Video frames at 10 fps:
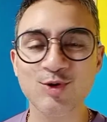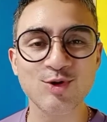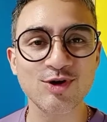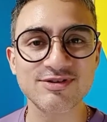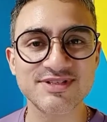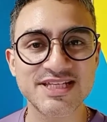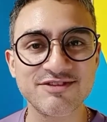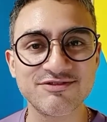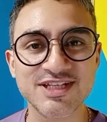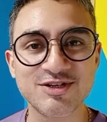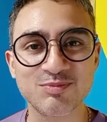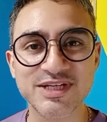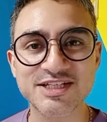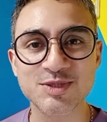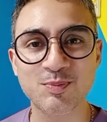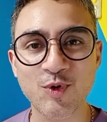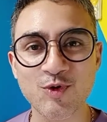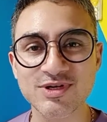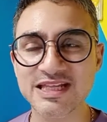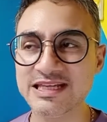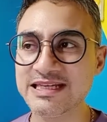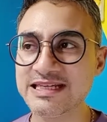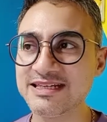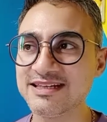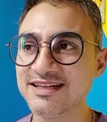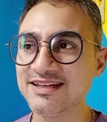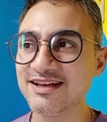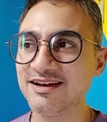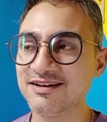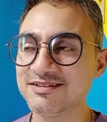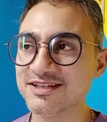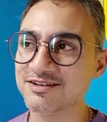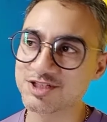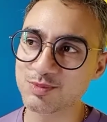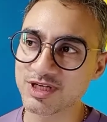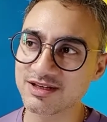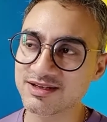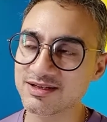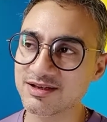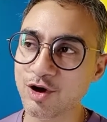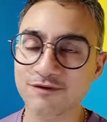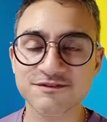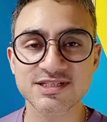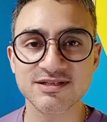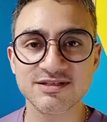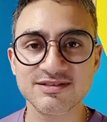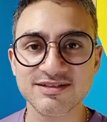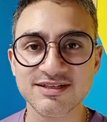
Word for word: could not receive the complete support the uh, the customer care officer